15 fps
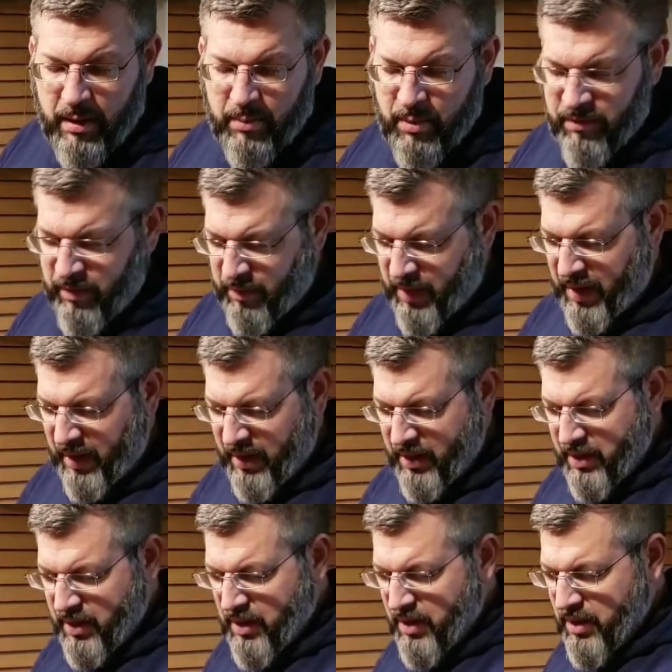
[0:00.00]
Moving back.
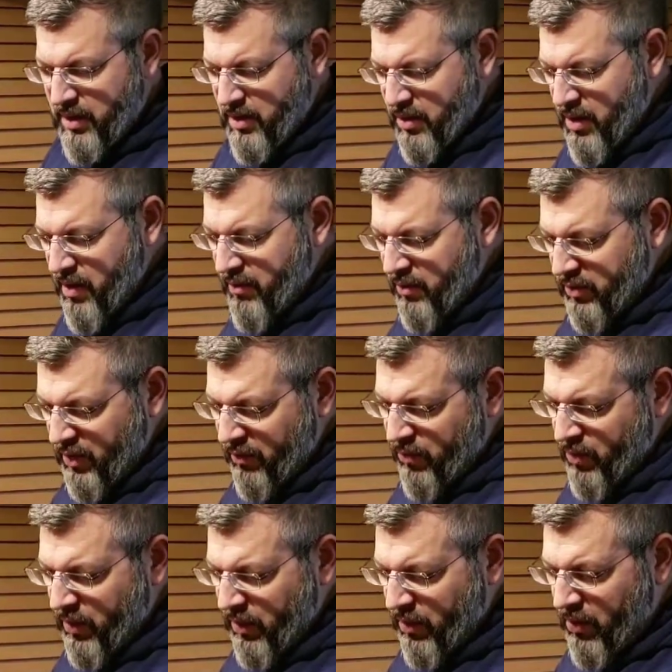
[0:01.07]
You have yourself
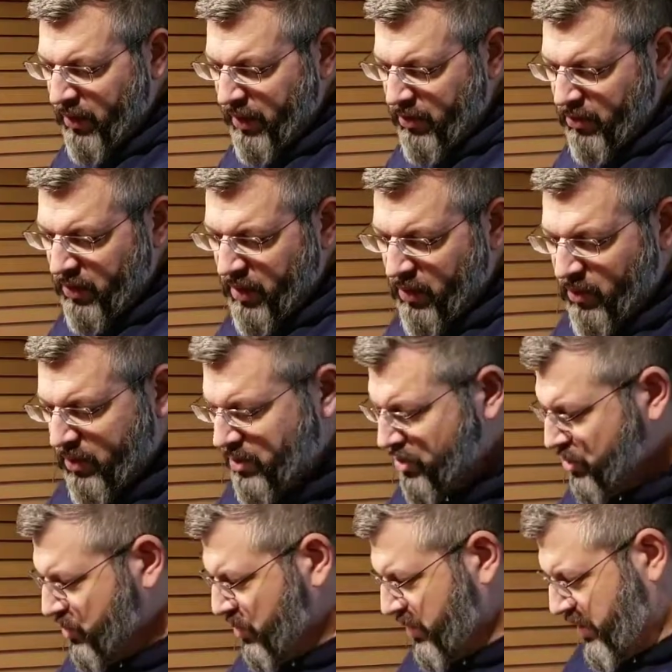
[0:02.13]
1 long Ethernet, 1
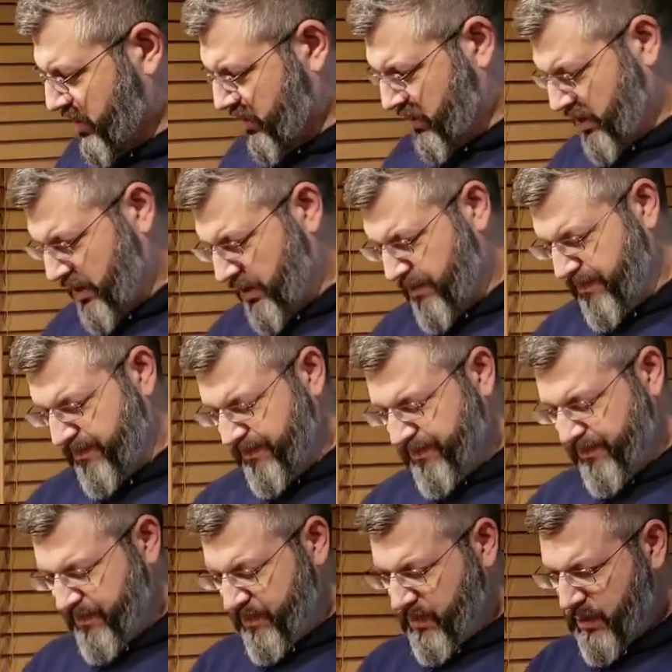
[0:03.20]
short Ethernet.
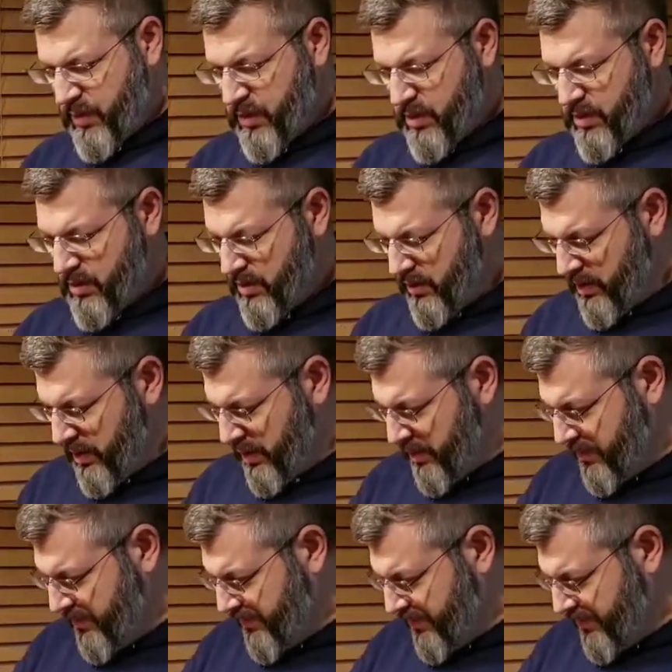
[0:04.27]
Alright?